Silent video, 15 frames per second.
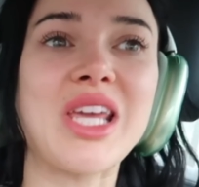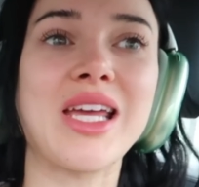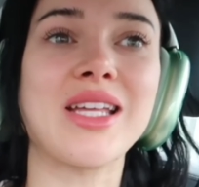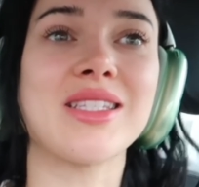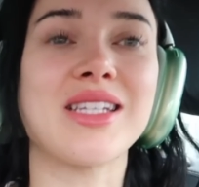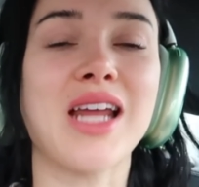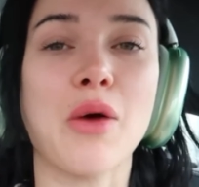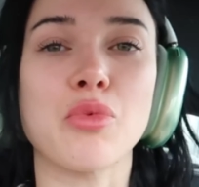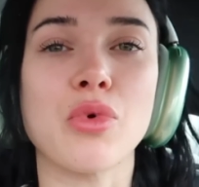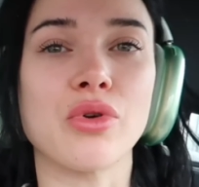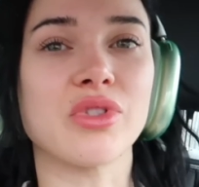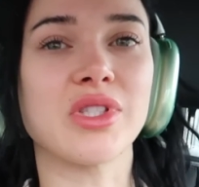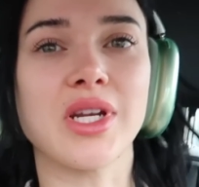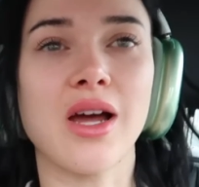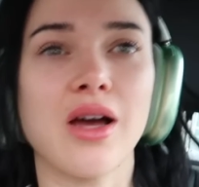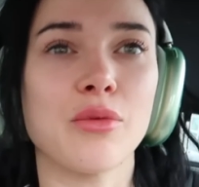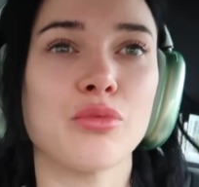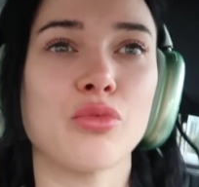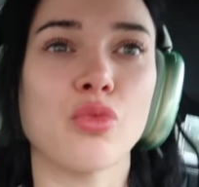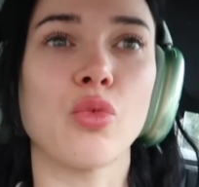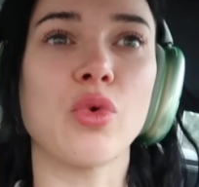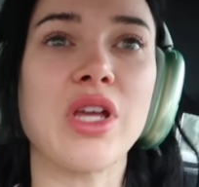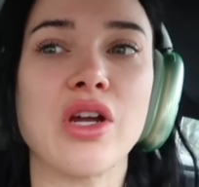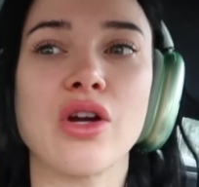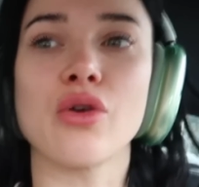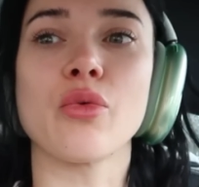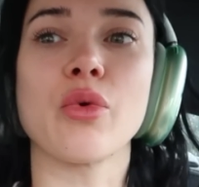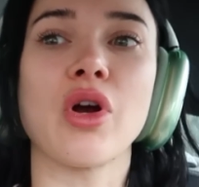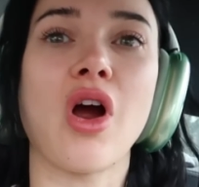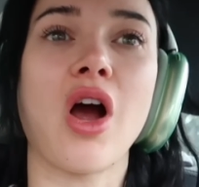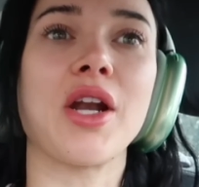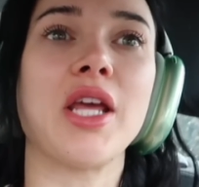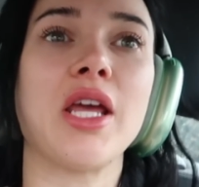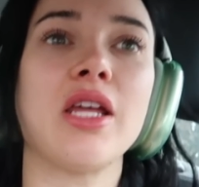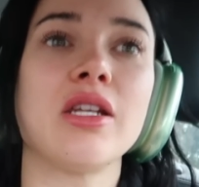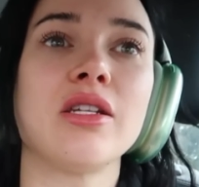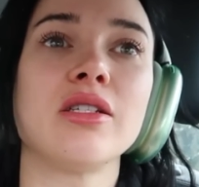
Can't stop, won't stop. We're on it.